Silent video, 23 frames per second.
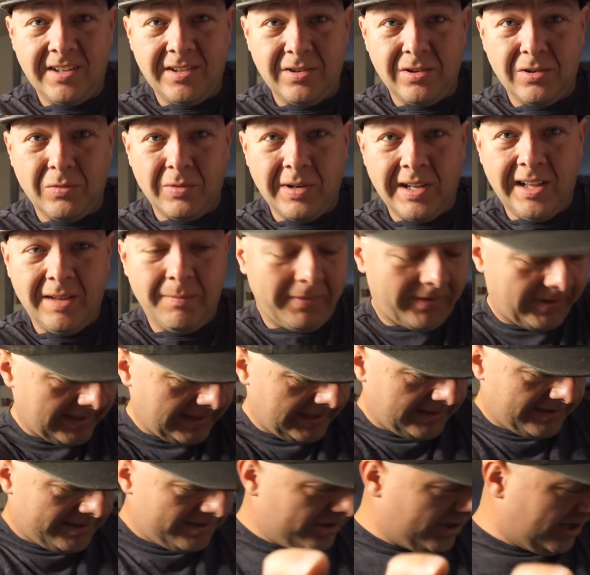and do it while I'm
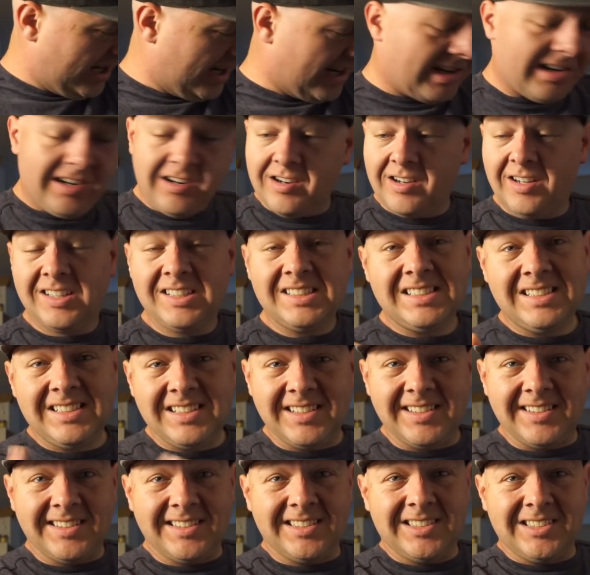sitting in the chair.
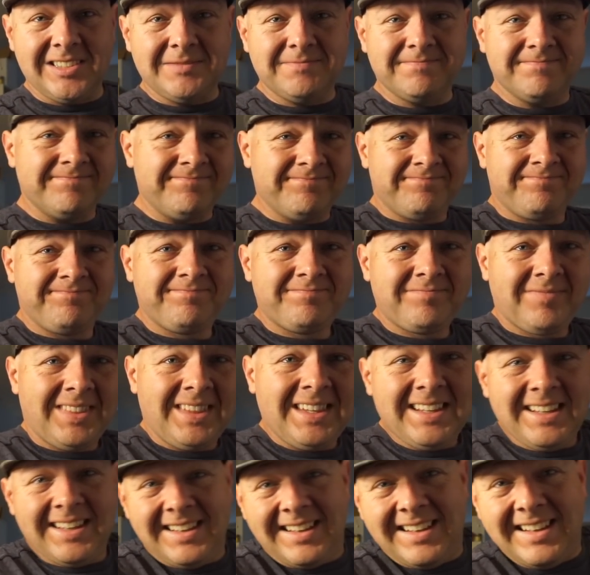Um,
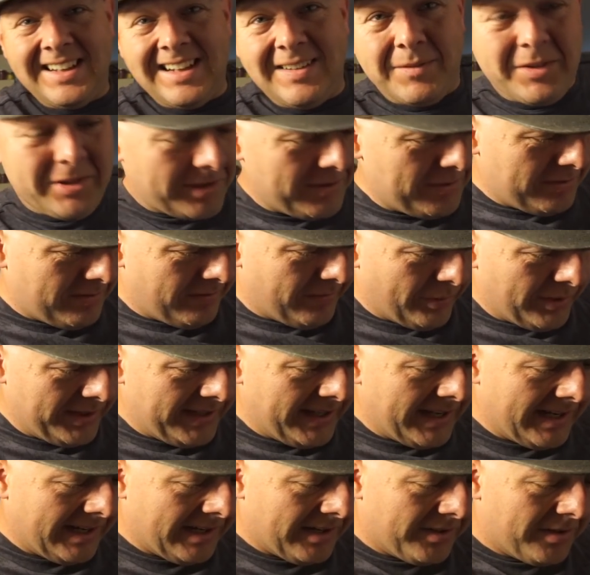I'm trying to avoid
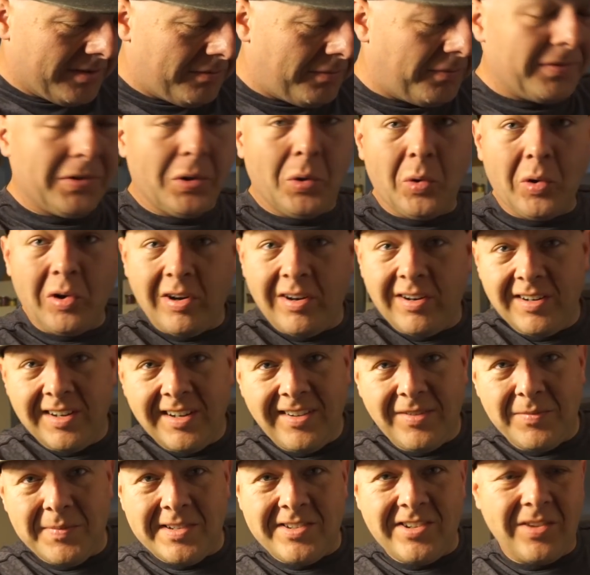getting on the floor
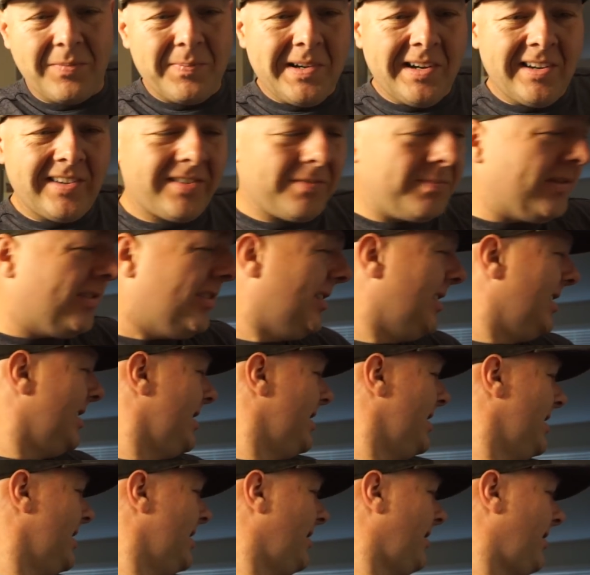as much as possible.
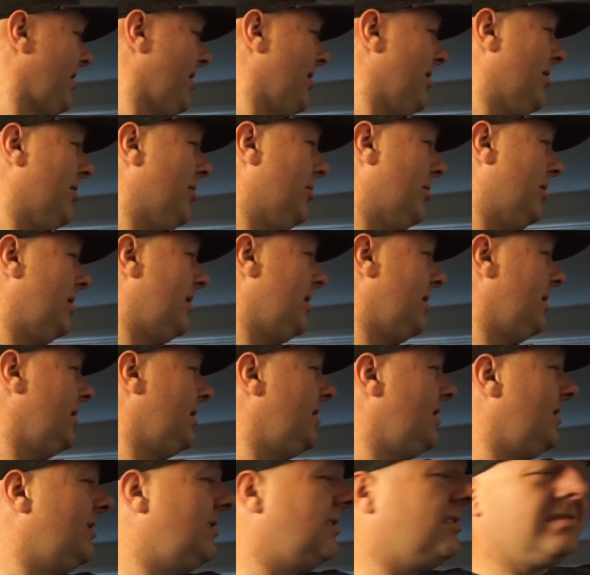So
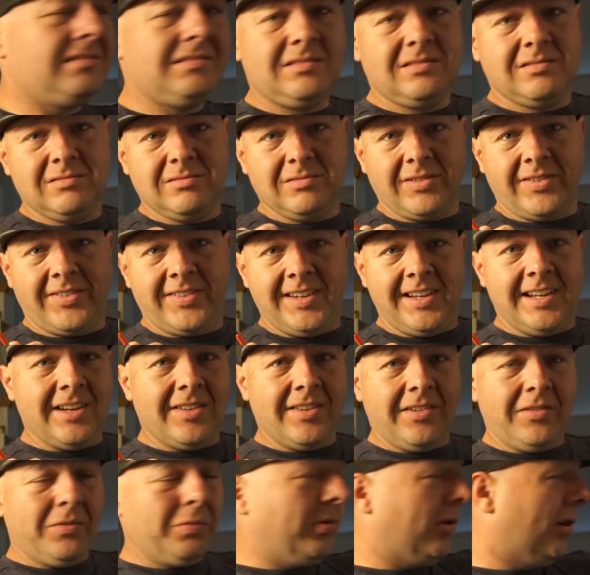we'll see how
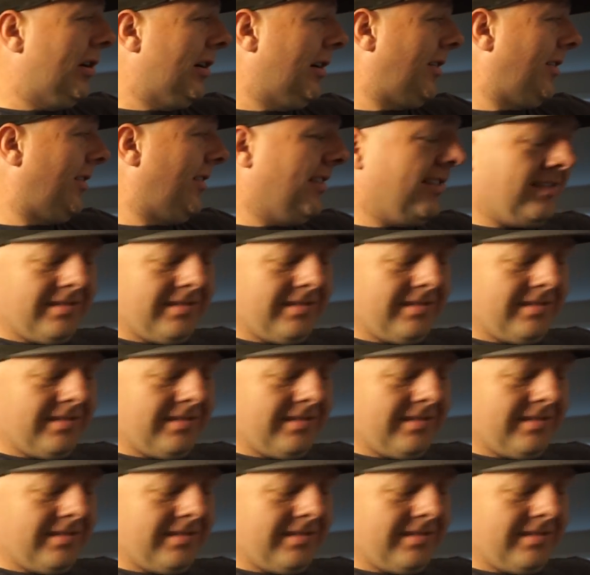this works.